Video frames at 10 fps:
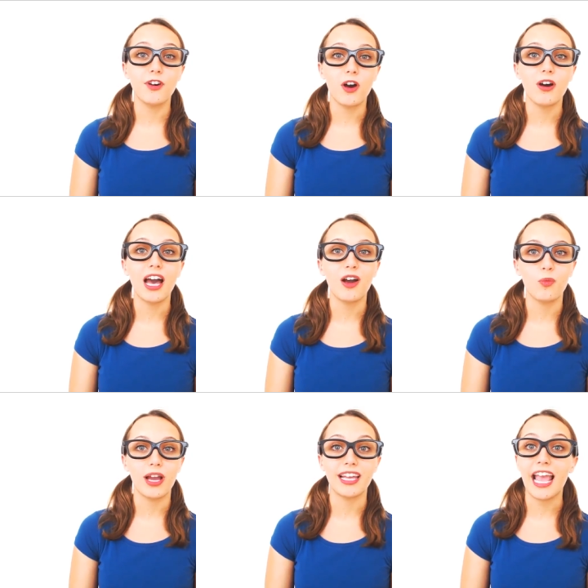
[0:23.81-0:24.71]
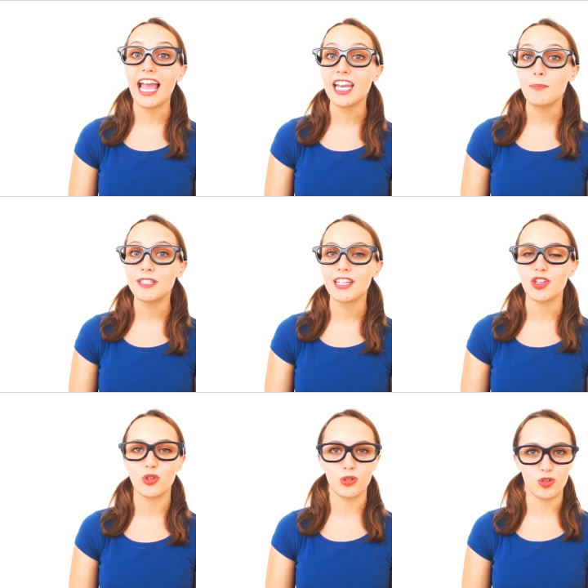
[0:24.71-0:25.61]
far outweigh any
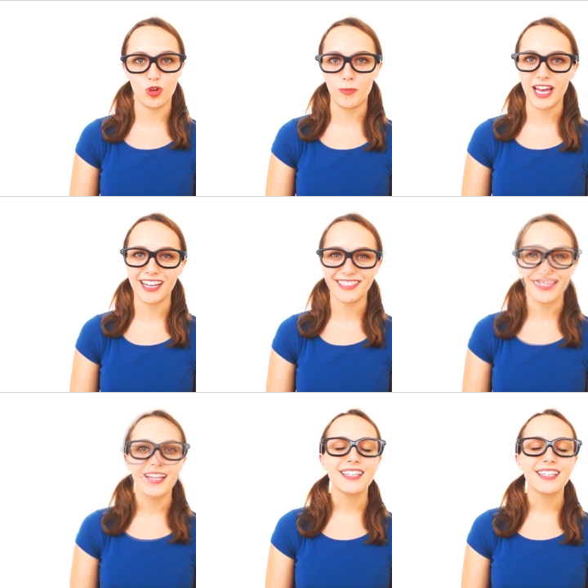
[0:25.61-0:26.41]
potential drawbacks.